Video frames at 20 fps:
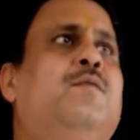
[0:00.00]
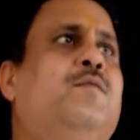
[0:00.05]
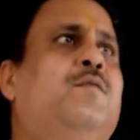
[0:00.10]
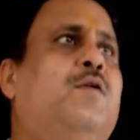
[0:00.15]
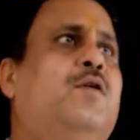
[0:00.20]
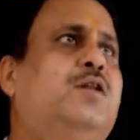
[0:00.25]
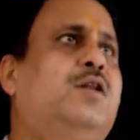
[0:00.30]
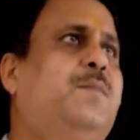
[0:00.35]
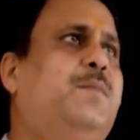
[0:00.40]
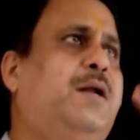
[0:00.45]

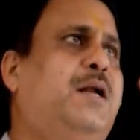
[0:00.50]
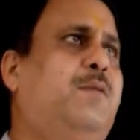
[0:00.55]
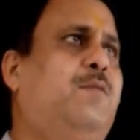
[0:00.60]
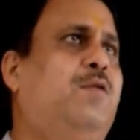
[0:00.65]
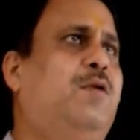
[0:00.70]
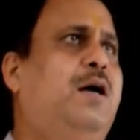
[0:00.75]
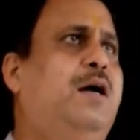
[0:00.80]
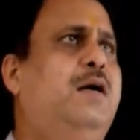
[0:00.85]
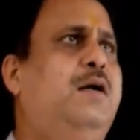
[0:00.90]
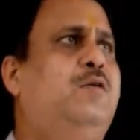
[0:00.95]
For the
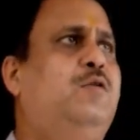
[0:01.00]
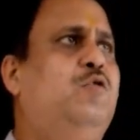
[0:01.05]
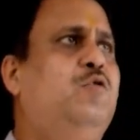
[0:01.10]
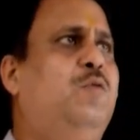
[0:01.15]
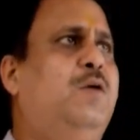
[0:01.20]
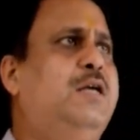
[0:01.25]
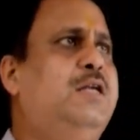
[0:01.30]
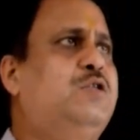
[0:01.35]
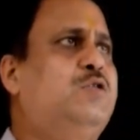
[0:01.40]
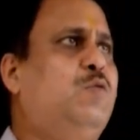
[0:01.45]
parabola
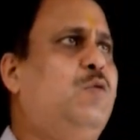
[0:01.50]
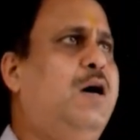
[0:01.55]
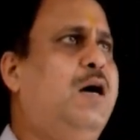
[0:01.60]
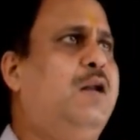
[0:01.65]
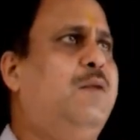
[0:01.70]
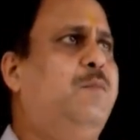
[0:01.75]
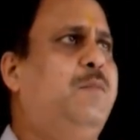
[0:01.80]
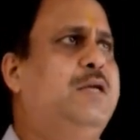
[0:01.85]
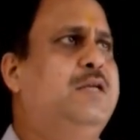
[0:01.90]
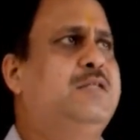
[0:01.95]
2y
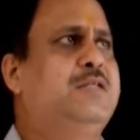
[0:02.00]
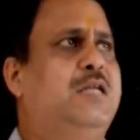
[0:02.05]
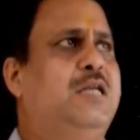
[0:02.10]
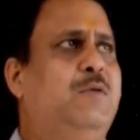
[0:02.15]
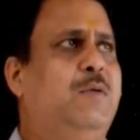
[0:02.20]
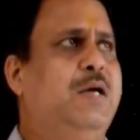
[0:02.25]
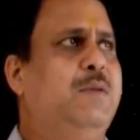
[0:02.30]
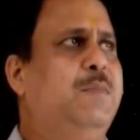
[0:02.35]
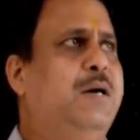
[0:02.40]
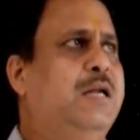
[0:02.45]
square plus
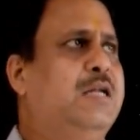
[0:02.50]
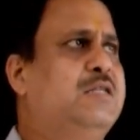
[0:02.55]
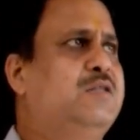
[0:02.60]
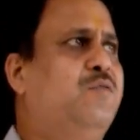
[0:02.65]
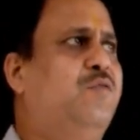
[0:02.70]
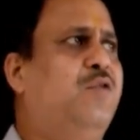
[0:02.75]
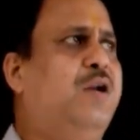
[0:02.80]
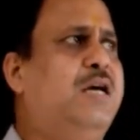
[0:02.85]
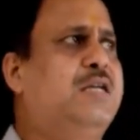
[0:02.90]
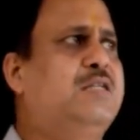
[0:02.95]
3y minus
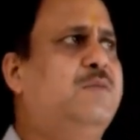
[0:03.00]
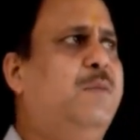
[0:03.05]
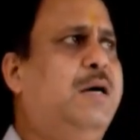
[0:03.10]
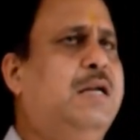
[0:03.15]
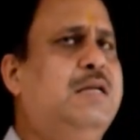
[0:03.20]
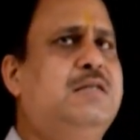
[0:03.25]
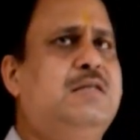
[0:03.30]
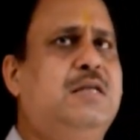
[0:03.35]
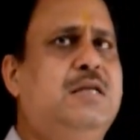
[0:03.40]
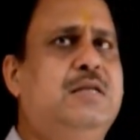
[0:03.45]
4x
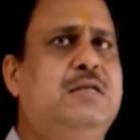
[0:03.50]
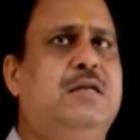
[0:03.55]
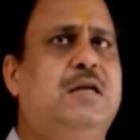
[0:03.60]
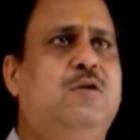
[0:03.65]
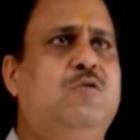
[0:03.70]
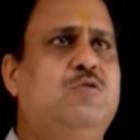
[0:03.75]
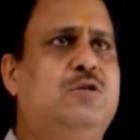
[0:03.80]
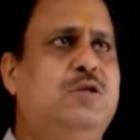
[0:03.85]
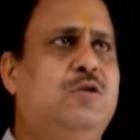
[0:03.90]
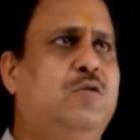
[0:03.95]
minus 3 is
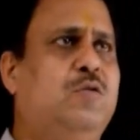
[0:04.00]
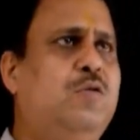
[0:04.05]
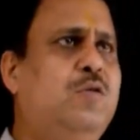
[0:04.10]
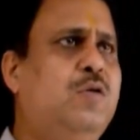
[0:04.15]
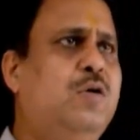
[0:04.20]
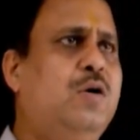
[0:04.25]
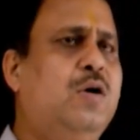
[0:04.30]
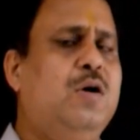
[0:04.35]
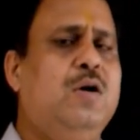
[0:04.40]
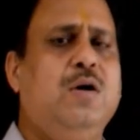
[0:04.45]
equal to
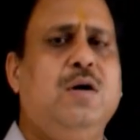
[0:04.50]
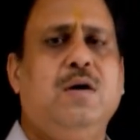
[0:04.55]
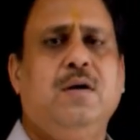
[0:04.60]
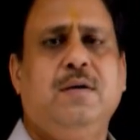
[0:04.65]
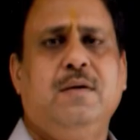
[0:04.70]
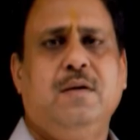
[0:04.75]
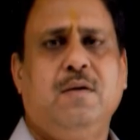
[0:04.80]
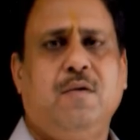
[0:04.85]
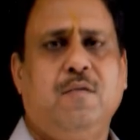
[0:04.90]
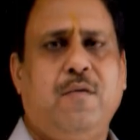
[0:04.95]
0,
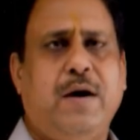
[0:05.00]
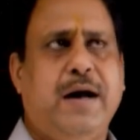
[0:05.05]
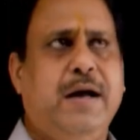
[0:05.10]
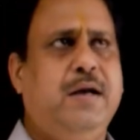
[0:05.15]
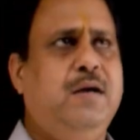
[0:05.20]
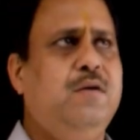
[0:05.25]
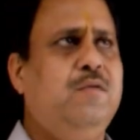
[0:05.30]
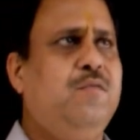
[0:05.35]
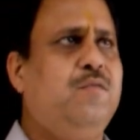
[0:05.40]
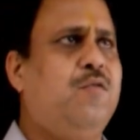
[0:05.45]

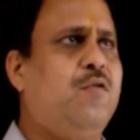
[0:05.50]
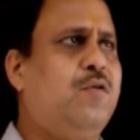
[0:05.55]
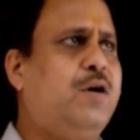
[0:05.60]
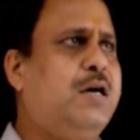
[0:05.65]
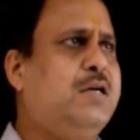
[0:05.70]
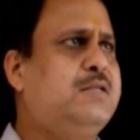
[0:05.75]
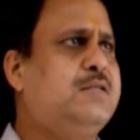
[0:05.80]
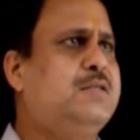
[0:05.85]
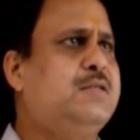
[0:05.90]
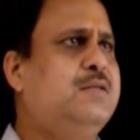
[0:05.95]
find
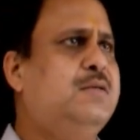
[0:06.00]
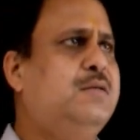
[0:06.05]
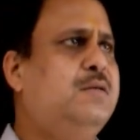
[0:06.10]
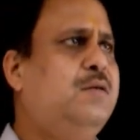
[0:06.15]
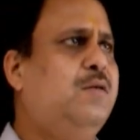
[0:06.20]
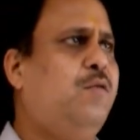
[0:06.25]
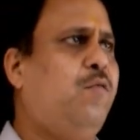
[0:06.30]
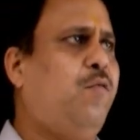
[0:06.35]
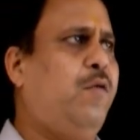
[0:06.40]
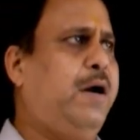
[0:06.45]
focus,
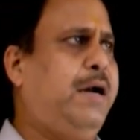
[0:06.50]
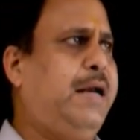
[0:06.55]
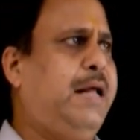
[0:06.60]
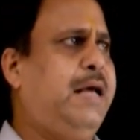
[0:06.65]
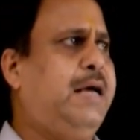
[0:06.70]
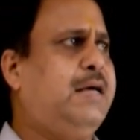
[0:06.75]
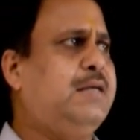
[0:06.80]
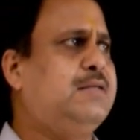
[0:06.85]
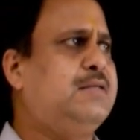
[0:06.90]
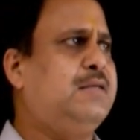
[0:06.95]

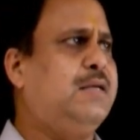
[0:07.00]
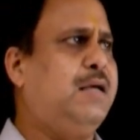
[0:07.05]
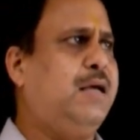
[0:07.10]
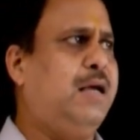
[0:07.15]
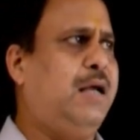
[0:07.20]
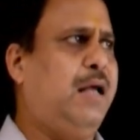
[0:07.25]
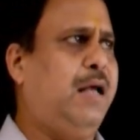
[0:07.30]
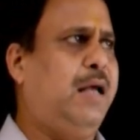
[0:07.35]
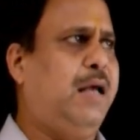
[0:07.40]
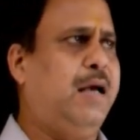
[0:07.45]
vertex,
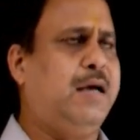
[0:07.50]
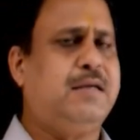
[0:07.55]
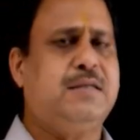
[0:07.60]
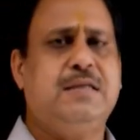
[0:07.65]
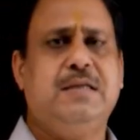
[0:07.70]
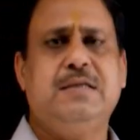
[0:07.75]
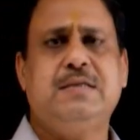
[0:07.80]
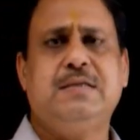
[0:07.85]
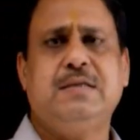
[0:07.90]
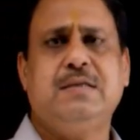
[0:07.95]

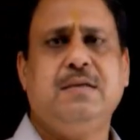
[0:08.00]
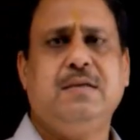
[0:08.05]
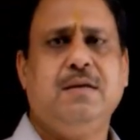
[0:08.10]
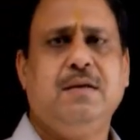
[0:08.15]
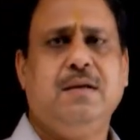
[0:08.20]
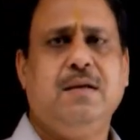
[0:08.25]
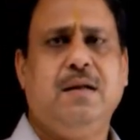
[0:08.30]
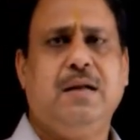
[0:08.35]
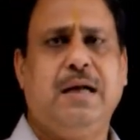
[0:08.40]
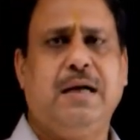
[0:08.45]
axis,
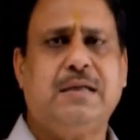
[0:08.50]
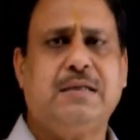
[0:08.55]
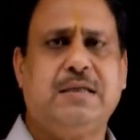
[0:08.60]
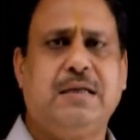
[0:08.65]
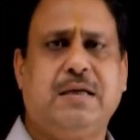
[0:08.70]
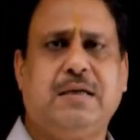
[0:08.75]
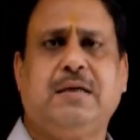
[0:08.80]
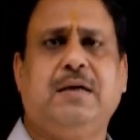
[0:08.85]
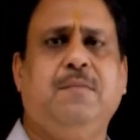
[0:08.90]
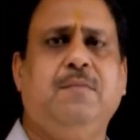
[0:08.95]
lattice
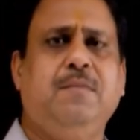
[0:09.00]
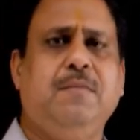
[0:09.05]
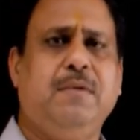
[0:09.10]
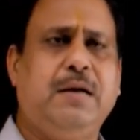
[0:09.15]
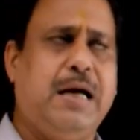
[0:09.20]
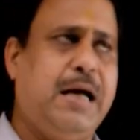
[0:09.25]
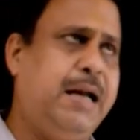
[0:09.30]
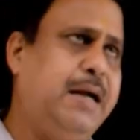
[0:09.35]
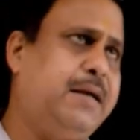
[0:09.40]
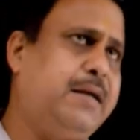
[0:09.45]
rectum,
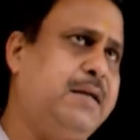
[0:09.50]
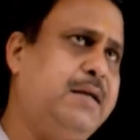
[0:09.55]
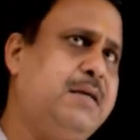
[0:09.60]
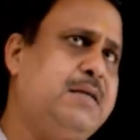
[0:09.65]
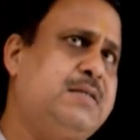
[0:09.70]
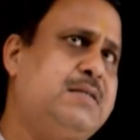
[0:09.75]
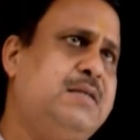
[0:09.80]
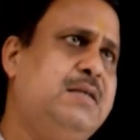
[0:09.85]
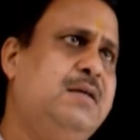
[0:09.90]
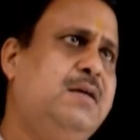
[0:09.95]

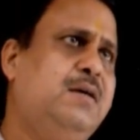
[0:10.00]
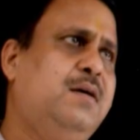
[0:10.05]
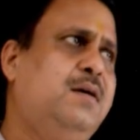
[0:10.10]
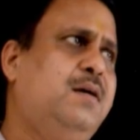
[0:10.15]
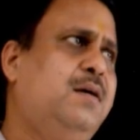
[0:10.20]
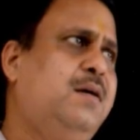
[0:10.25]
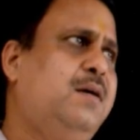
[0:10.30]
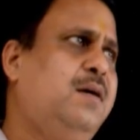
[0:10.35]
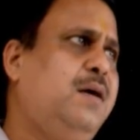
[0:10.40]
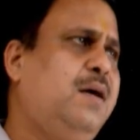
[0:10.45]
directrix,
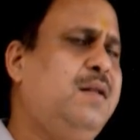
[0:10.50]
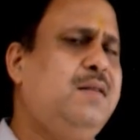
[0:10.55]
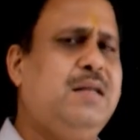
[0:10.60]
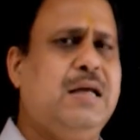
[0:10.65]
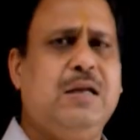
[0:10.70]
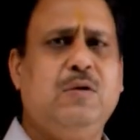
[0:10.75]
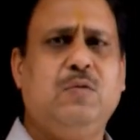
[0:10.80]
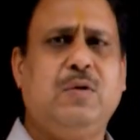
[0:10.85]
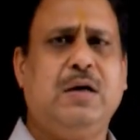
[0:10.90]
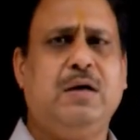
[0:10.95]
and
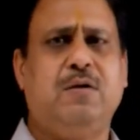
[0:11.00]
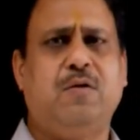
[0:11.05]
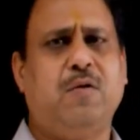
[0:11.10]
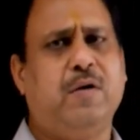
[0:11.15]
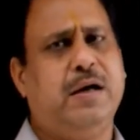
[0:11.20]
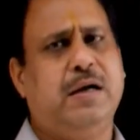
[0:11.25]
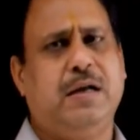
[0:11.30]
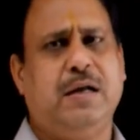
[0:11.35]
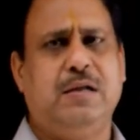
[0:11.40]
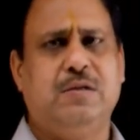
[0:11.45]
then you can draw
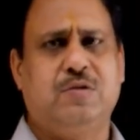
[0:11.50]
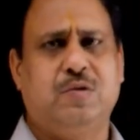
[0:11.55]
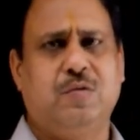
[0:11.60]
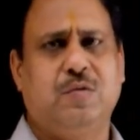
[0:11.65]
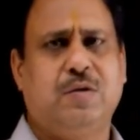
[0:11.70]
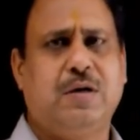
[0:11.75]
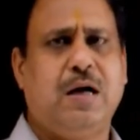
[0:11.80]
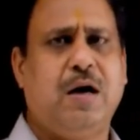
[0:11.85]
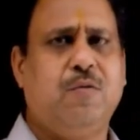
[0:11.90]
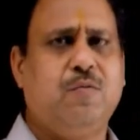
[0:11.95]
it also,
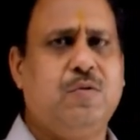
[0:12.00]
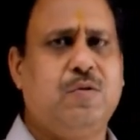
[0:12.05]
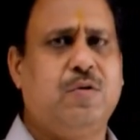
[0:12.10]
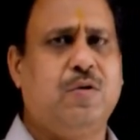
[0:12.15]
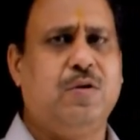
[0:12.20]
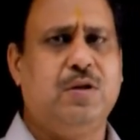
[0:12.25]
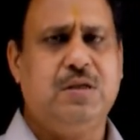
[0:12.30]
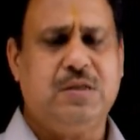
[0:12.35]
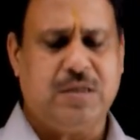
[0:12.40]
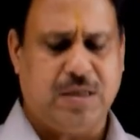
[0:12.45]
how to
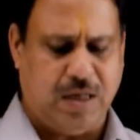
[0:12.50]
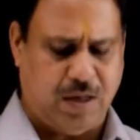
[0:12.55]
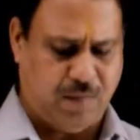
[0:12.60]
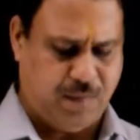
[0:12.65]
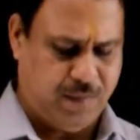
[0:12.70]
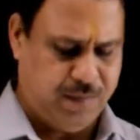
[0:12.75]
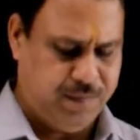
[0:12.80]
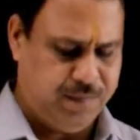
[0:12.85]
draw this curve.